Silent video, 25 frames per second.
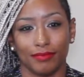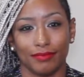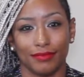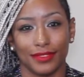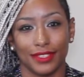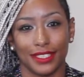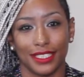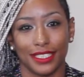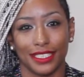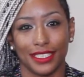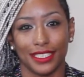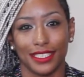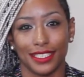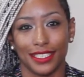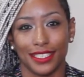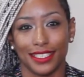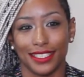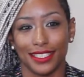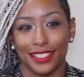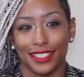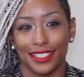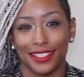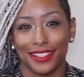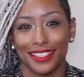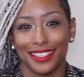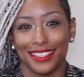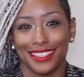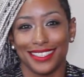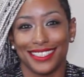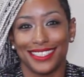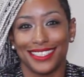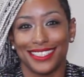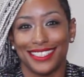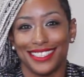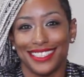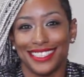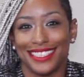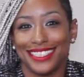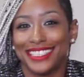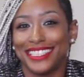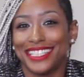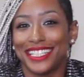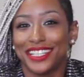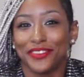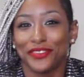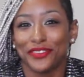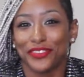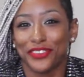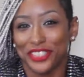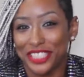For
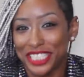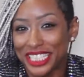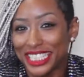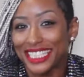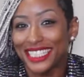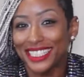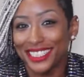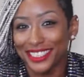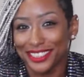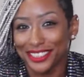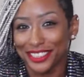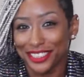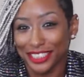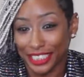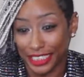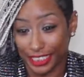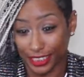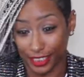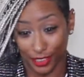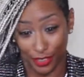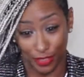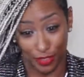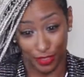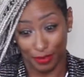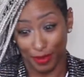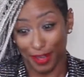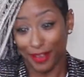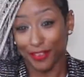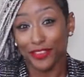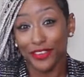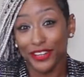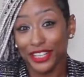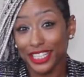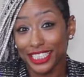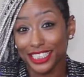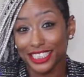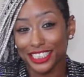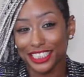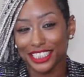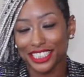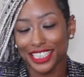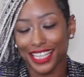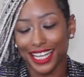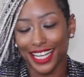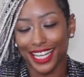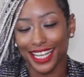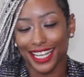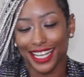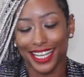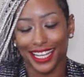years. Excuse my French.
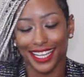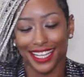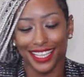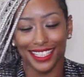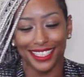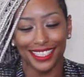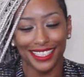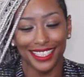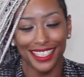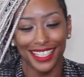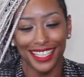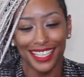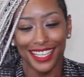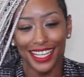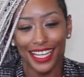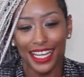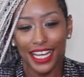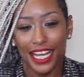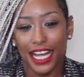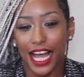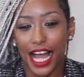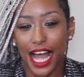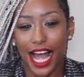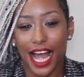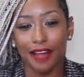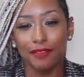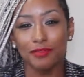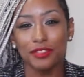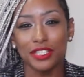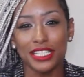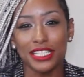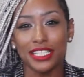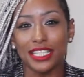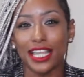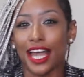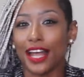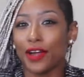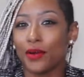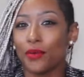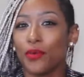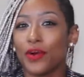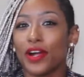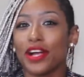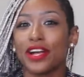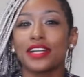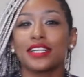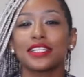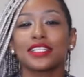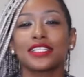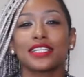And I'm just like,
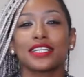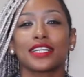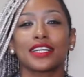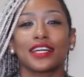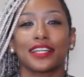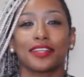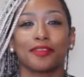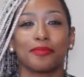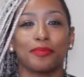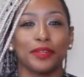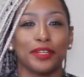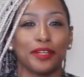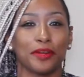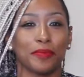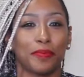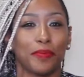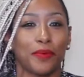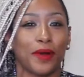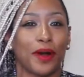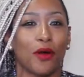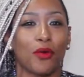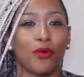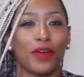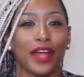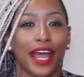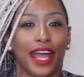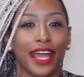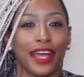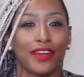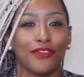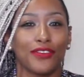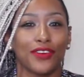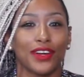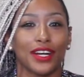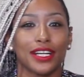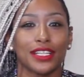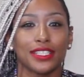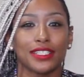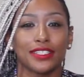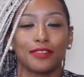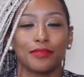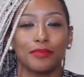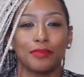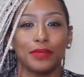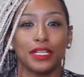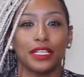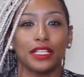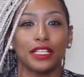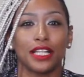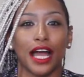where is it going to be okay for us to
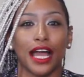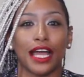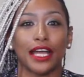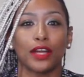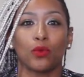be like,